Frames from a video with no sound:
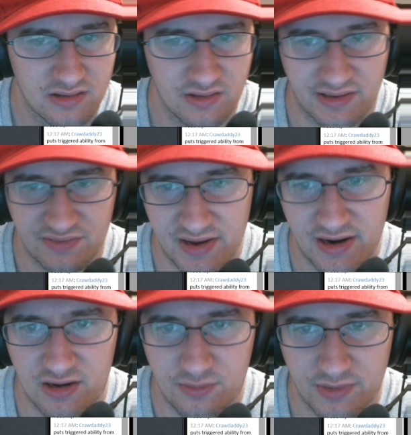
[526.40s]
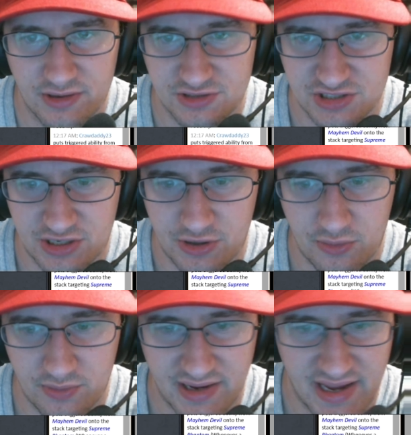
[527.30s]
like there, we're just gonna
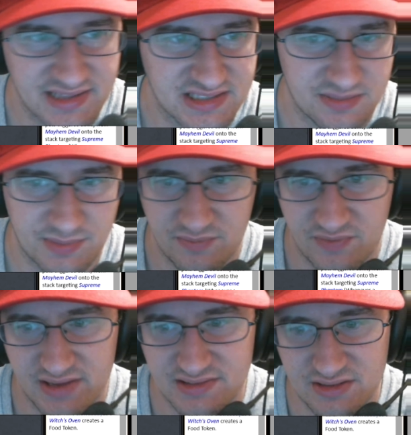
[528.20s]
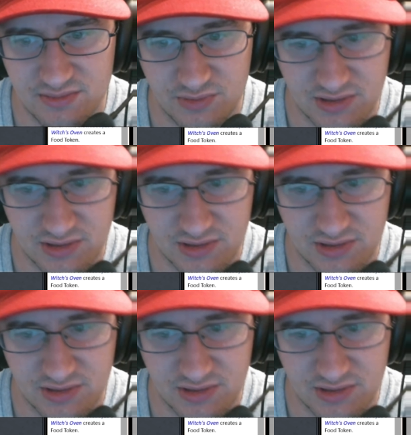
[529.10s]
go like at the Supreme Phantom. We're